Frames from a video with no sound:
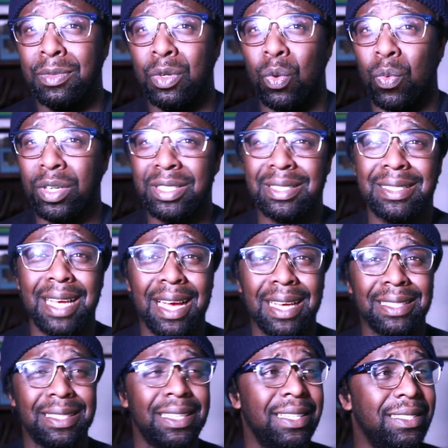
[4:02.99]
Which ties
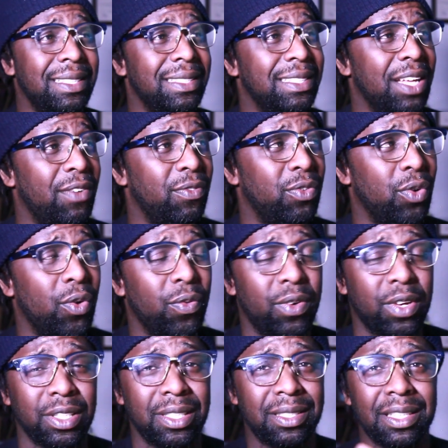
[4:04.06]
into self-growth,
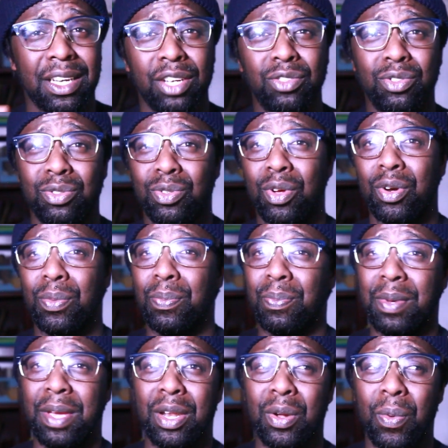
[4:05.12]
because the second you start
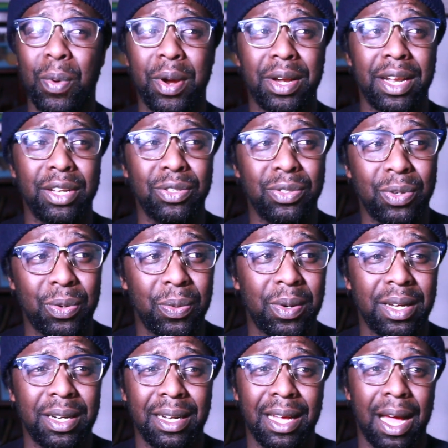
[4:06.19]
being aware that,
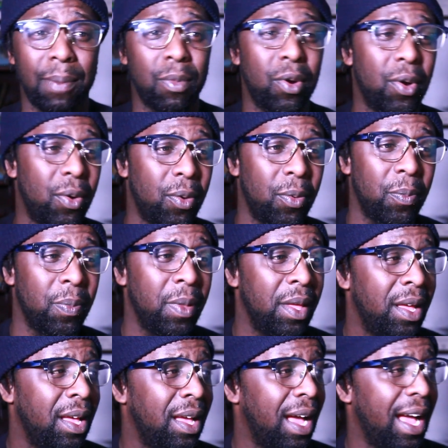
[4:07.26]
I'm home,
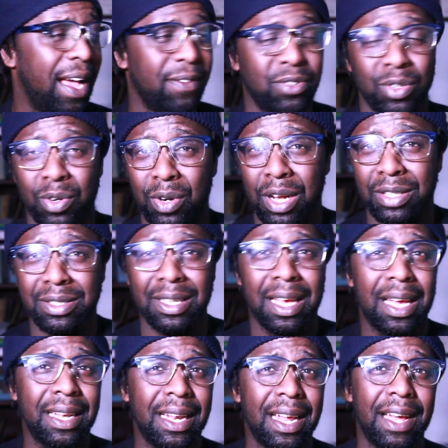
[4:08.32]
I have to go
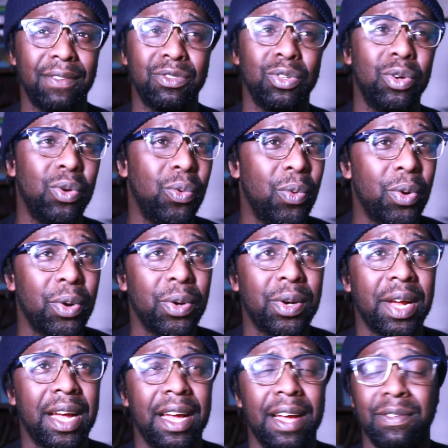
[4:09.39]
outside, I have to go to work,
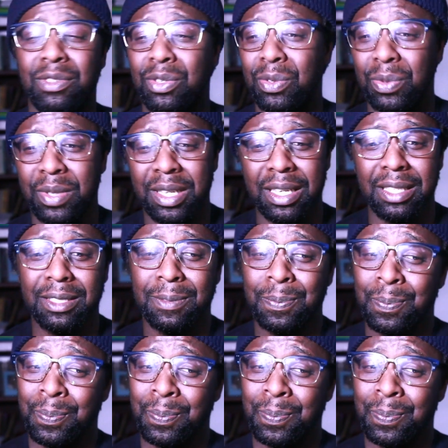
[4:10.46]
I have to do this,